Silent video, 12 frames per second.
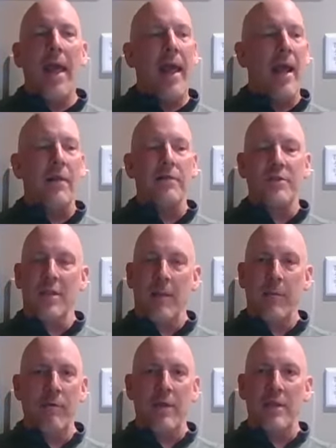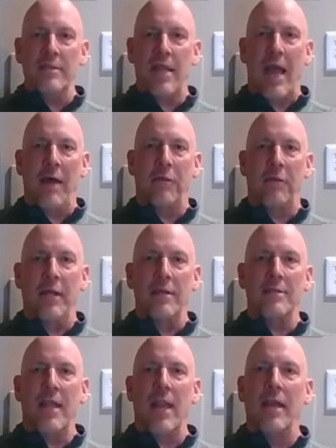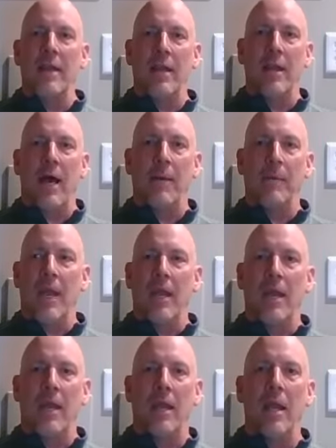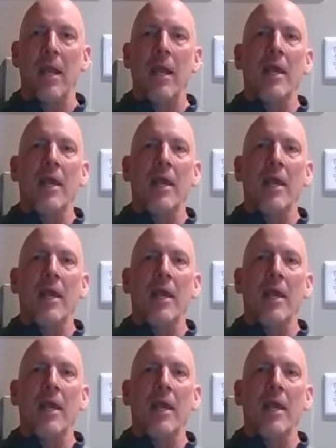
and some of these athletes ended up getting